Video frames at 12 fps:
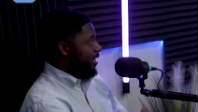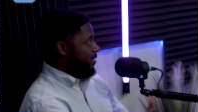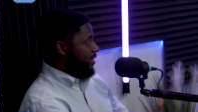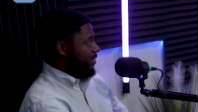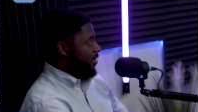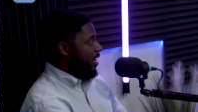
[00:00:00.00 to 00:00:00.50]

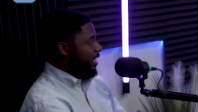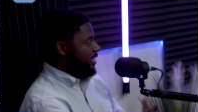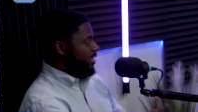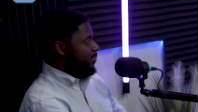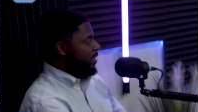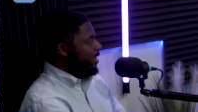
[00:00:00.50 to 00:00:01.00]
And so, I had to
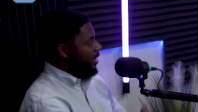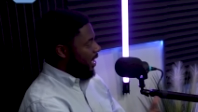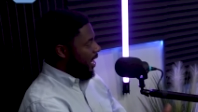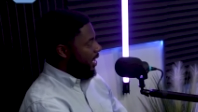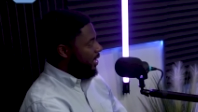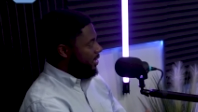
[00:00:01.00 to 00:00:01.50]
spend a
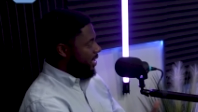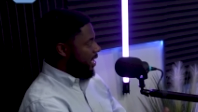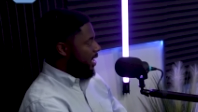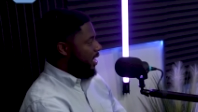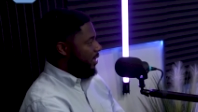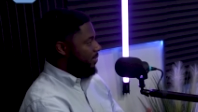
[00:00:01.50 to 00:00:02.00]
lot of
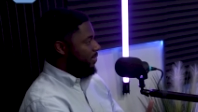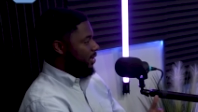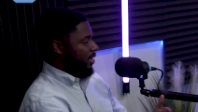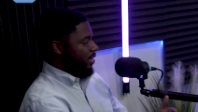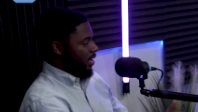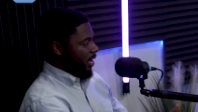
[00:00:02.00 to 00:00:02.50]
time,
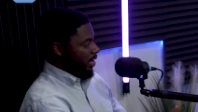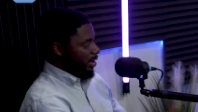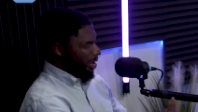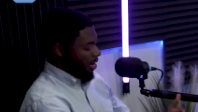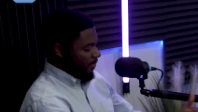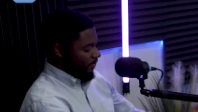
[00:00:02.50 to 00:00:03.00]
like,
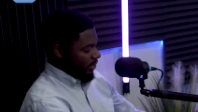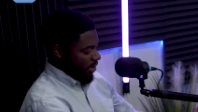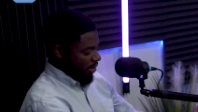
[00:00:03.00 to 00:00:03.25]
you know,